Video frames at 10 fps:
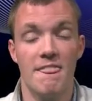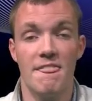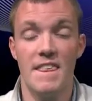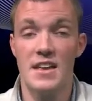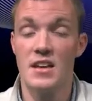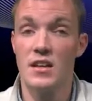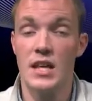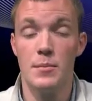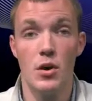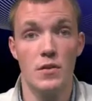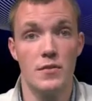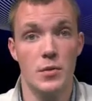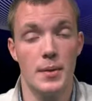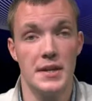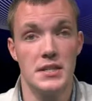they can claim all of their
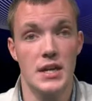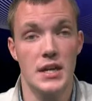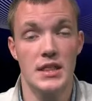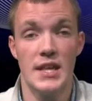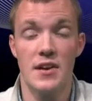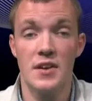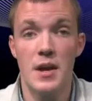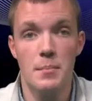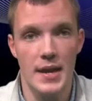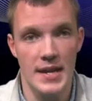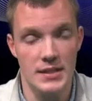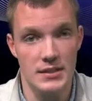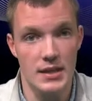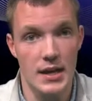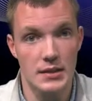paycheck. They are not paying the
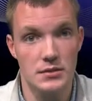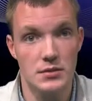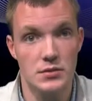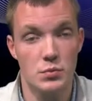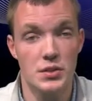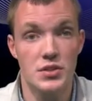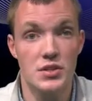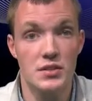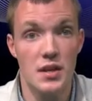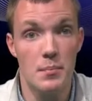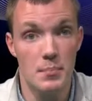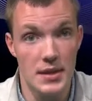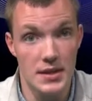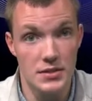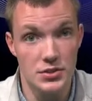taxes, which is a big
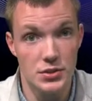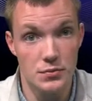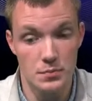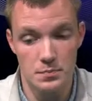issue.